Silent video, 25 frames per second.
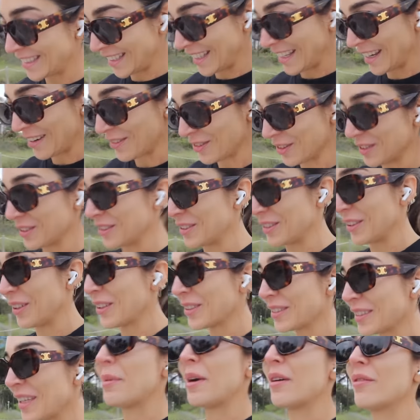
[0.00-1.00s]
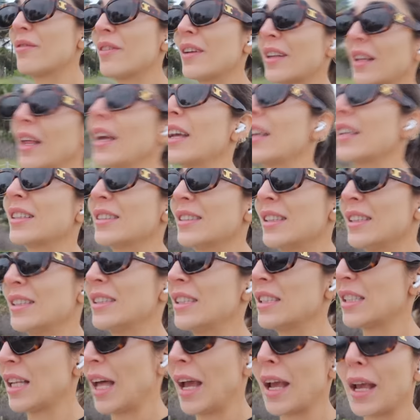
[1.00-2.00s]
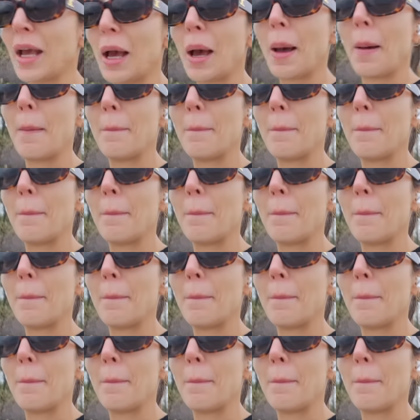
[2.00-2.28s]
seeing everyone's dogs, but I feel like because this is like